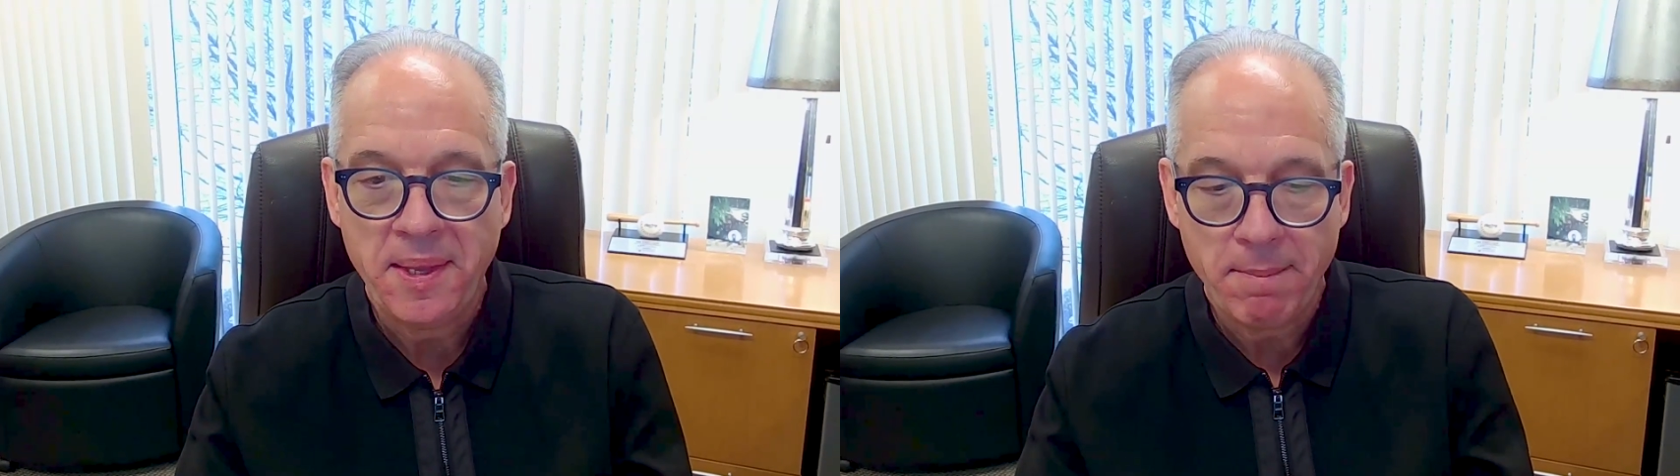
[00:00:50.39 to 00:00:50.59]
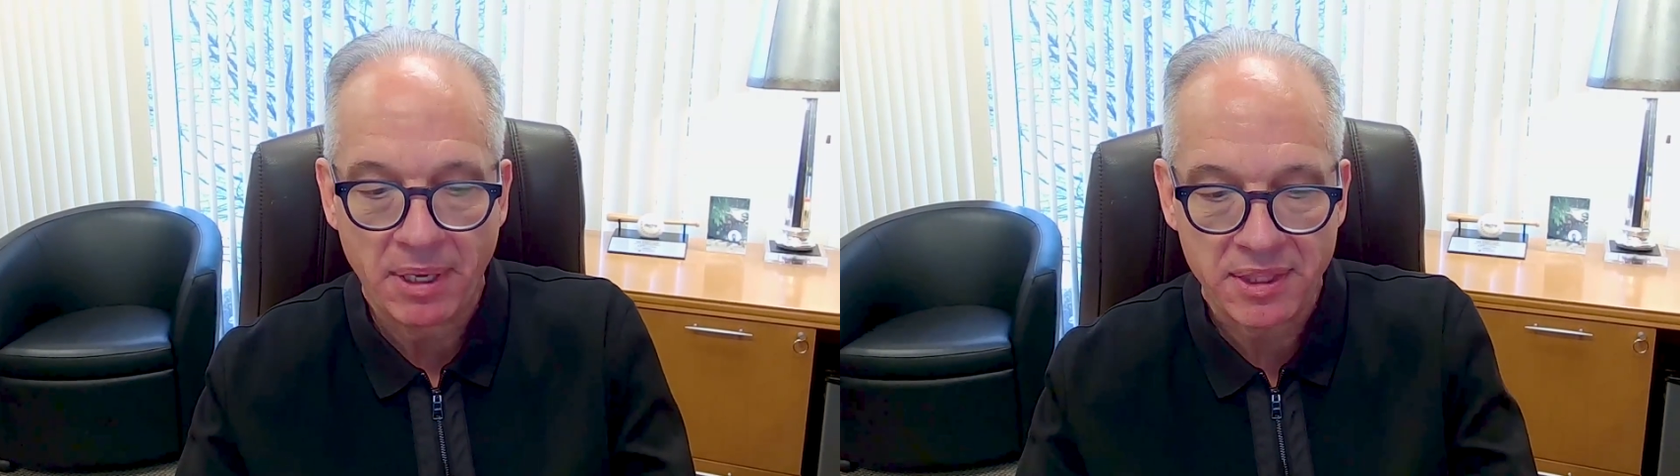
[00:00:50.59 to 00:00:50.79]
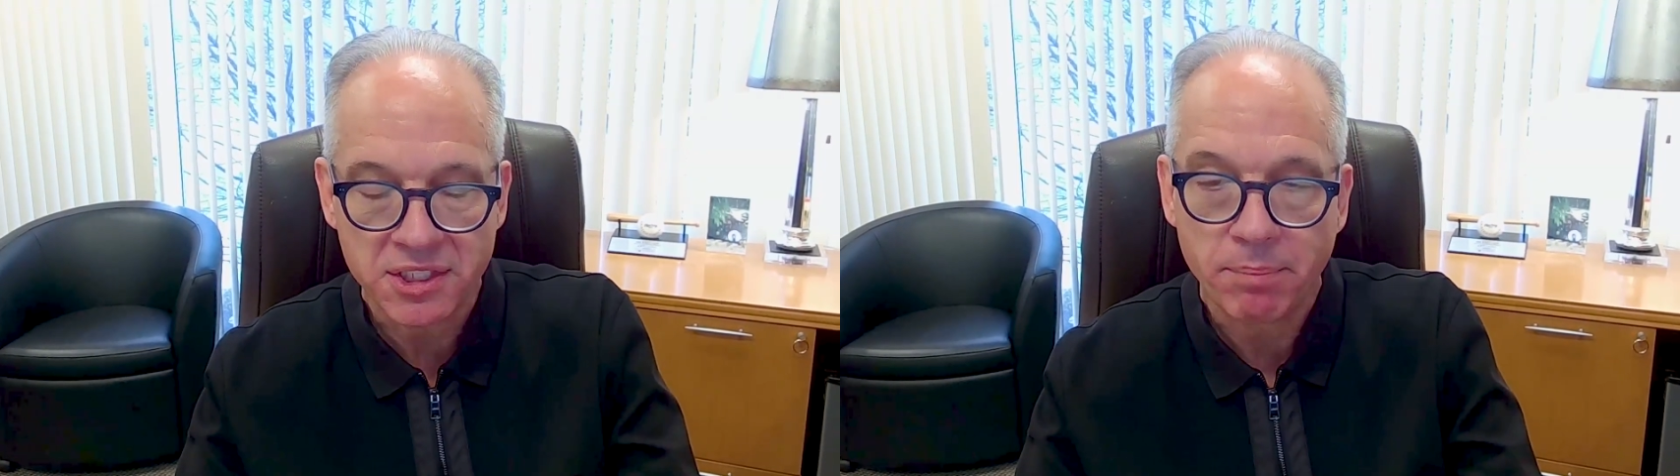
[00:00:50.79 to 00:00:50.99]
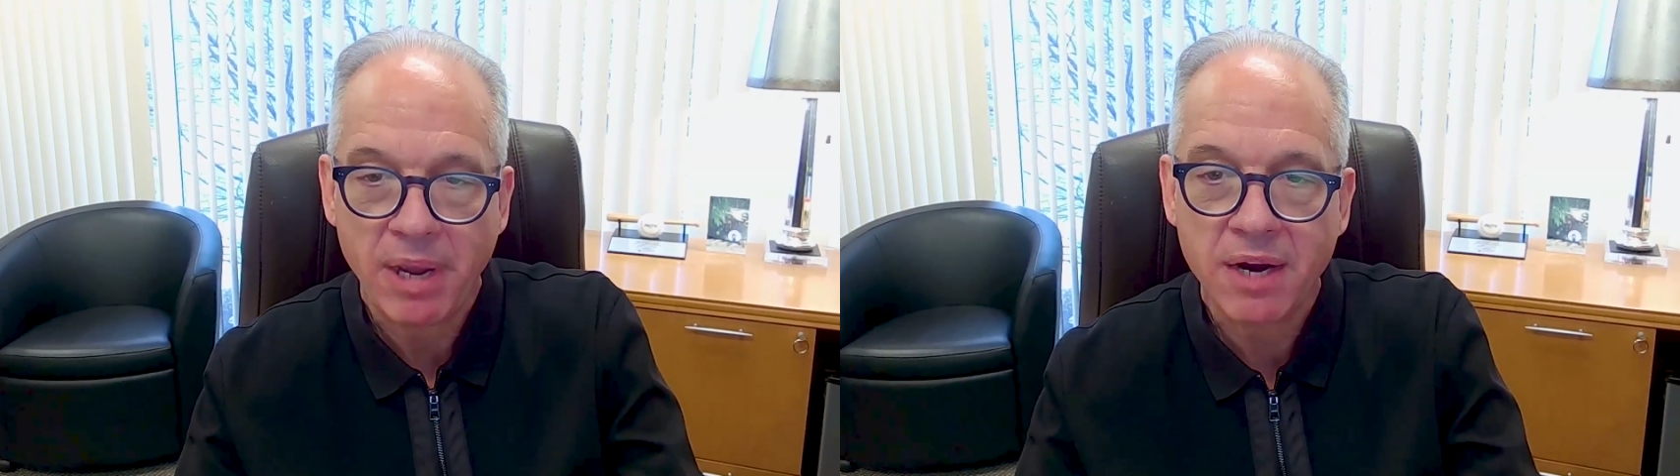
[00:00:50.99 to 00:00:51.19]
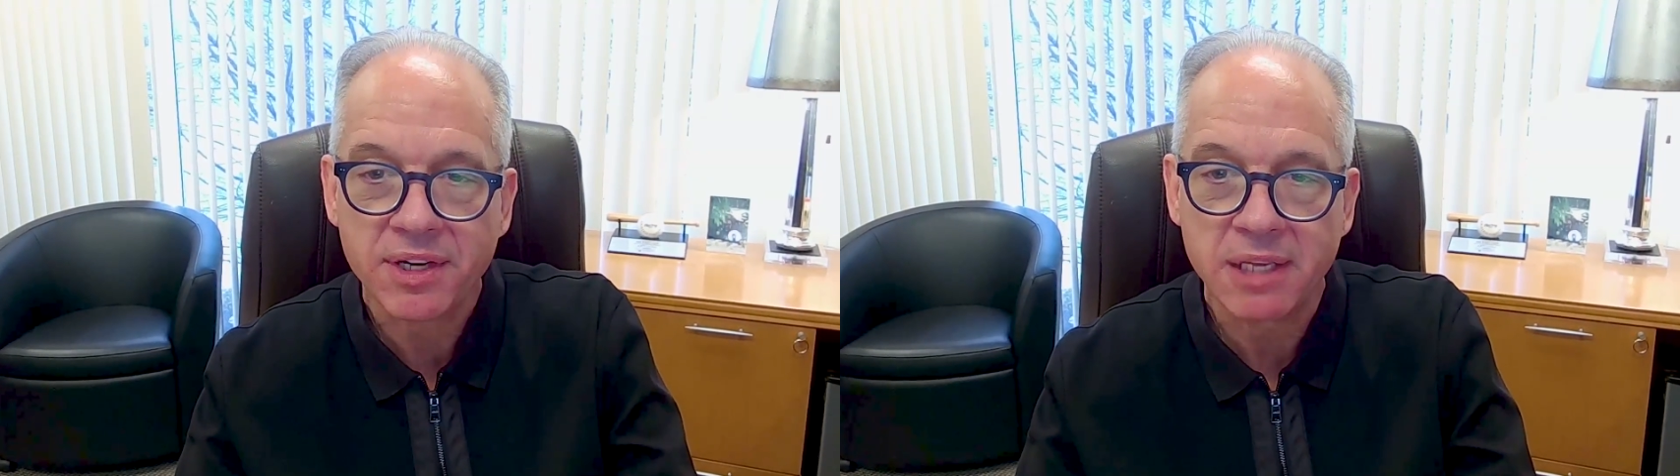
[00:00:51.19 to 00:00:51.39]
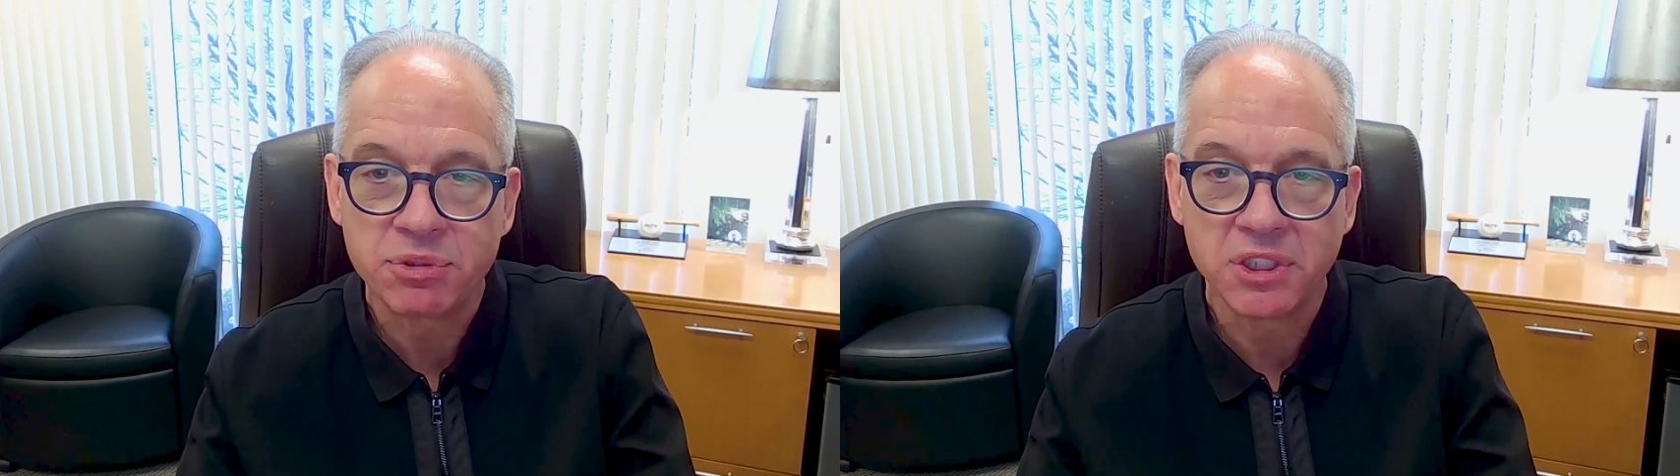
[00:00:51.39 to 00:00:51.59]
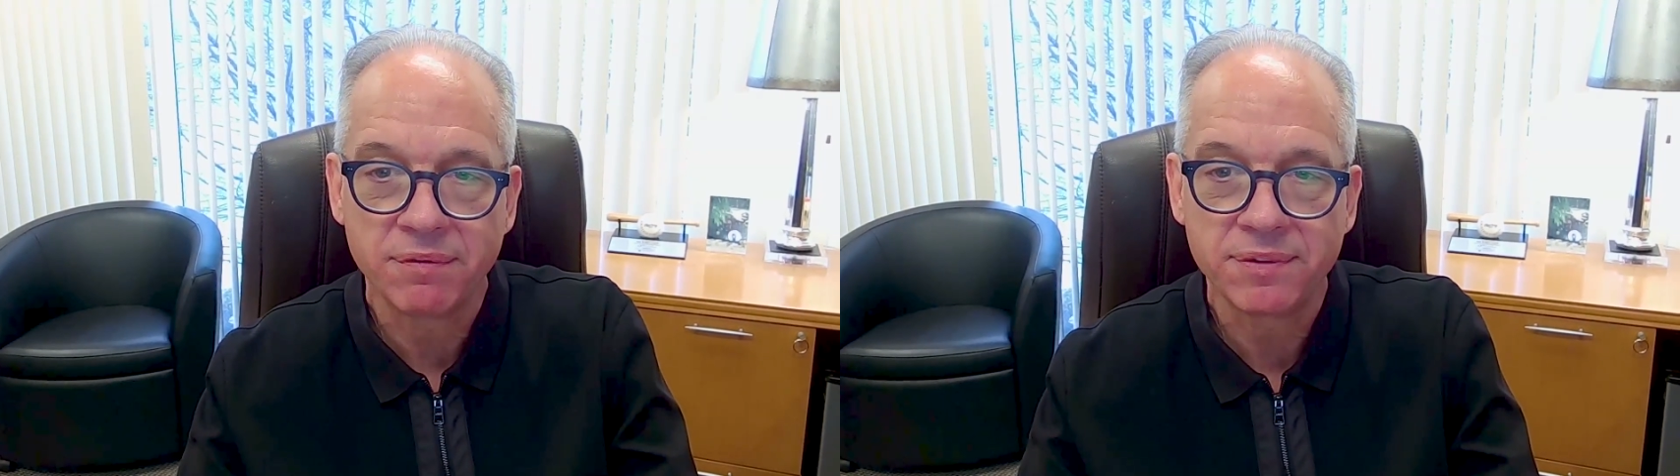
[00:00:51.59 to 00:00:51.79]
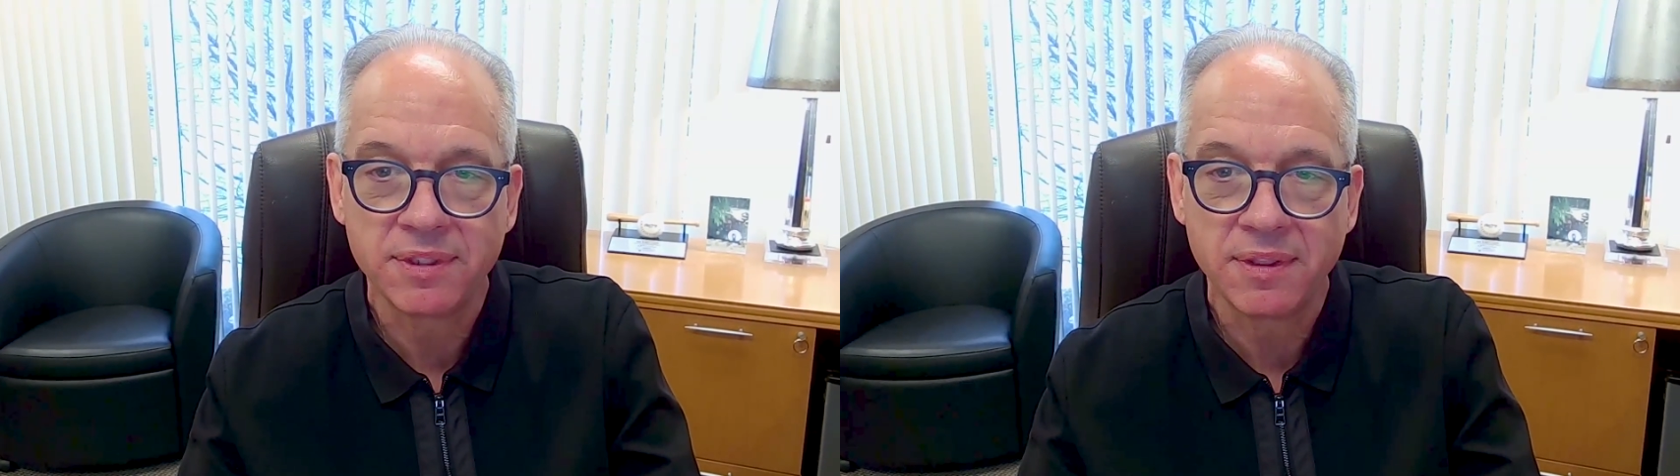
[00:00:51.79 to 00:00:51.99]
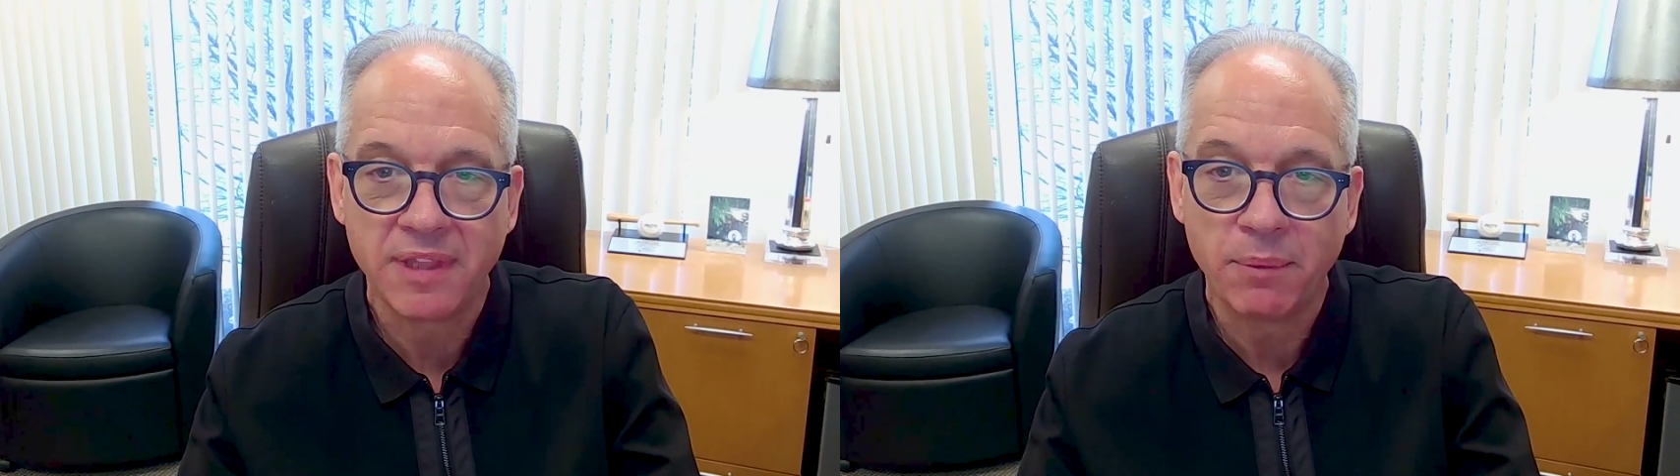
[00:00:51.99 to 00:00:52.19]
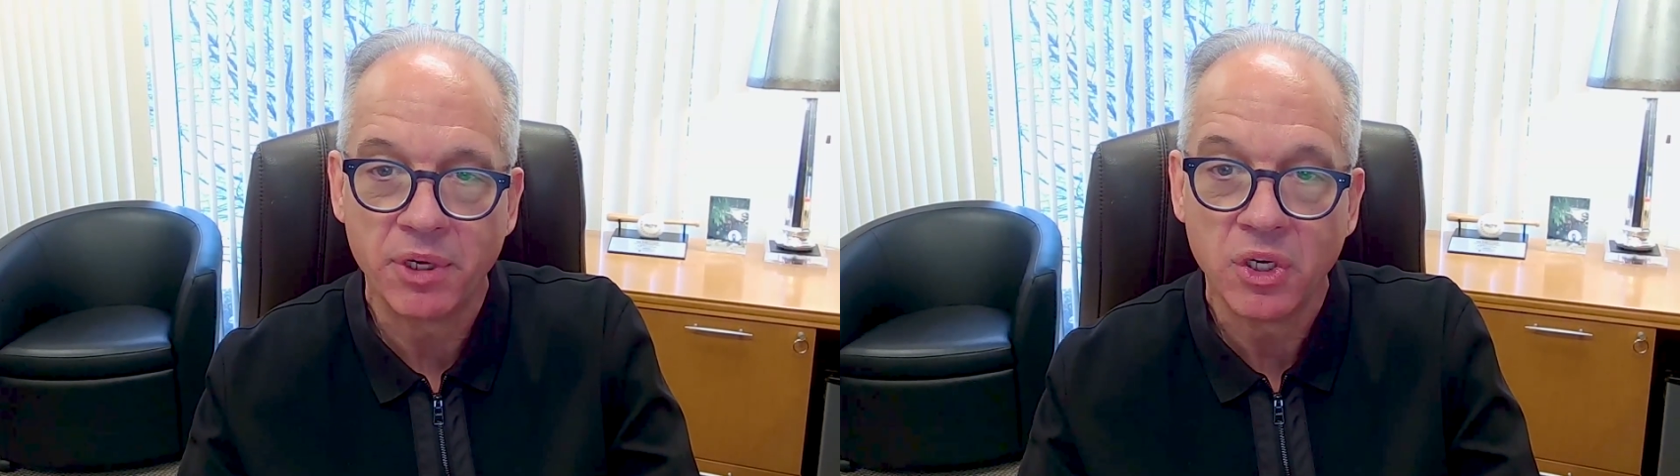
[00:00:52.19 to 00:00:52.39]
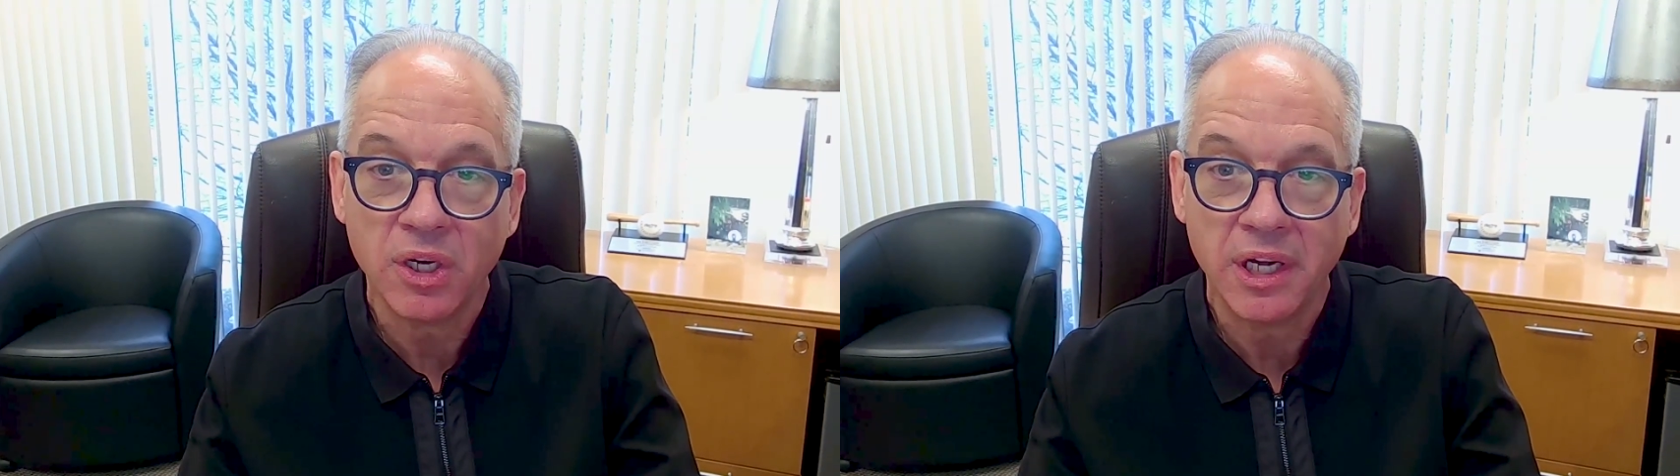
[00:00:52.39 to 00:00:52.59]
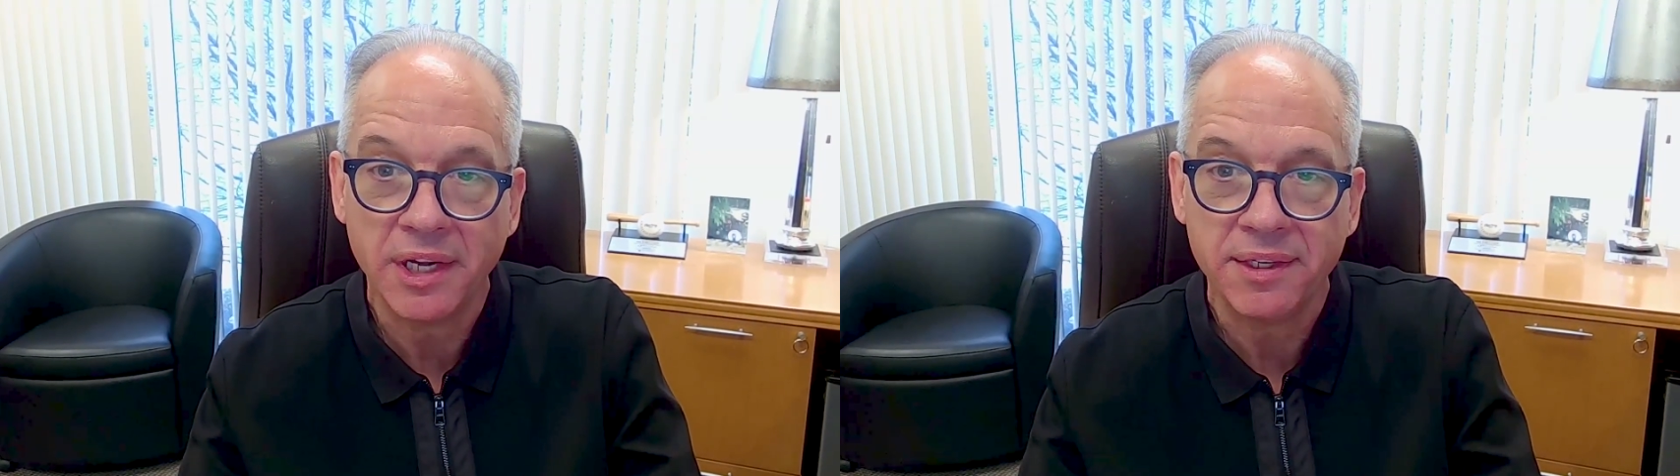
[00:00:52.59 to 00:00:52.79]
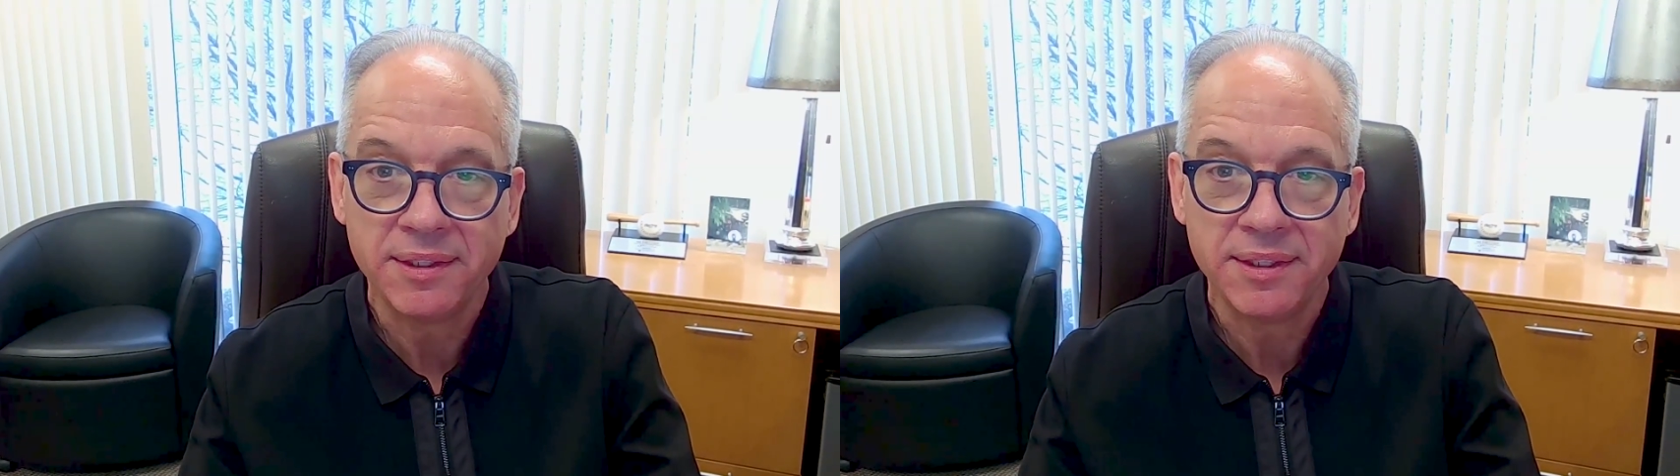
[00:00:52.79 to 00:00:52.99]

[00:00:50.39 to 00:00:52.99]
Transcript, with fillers: but there's a paradigm shift that went on,